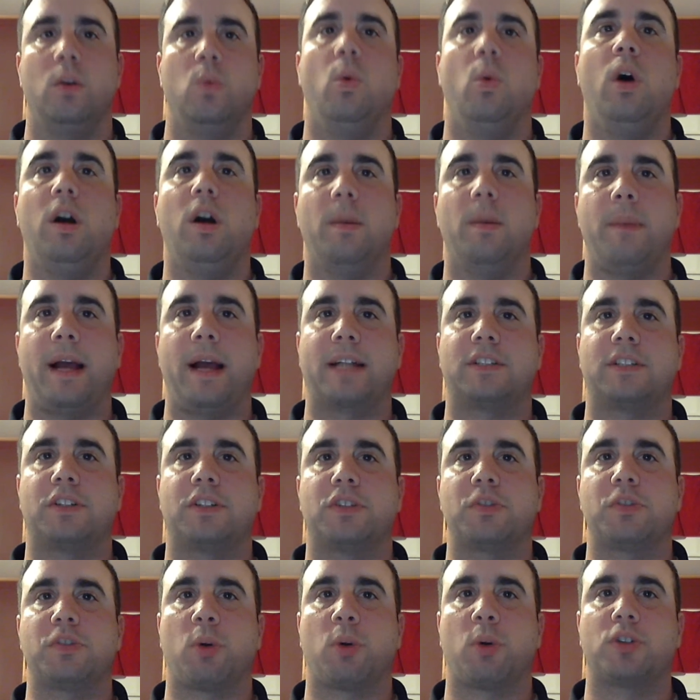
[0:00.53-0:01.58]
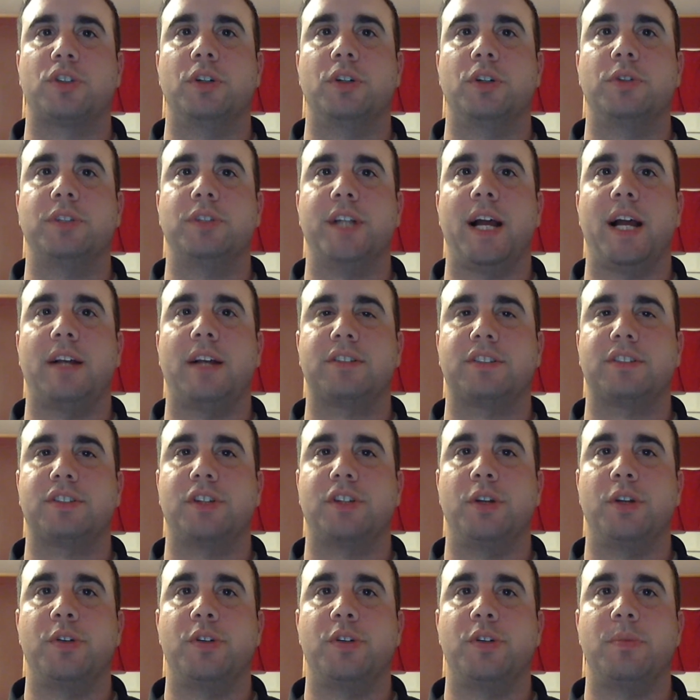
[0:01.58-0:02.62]
Welcome back to the Sports News
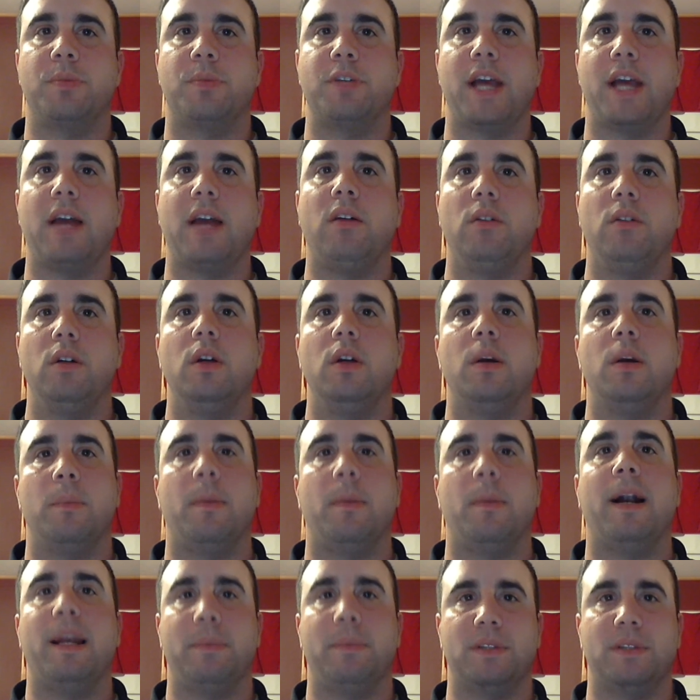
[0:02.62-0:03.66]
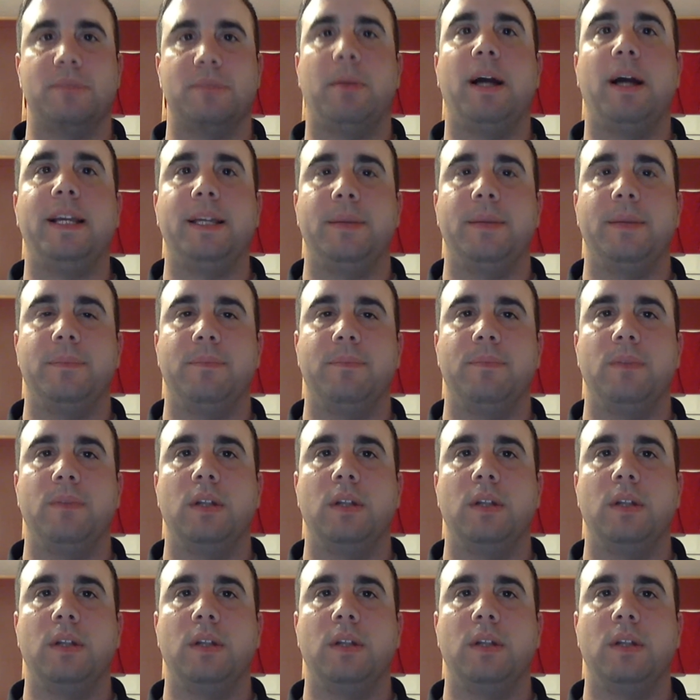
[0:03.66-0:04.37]
Analysis YouTube channel. My name is Mike.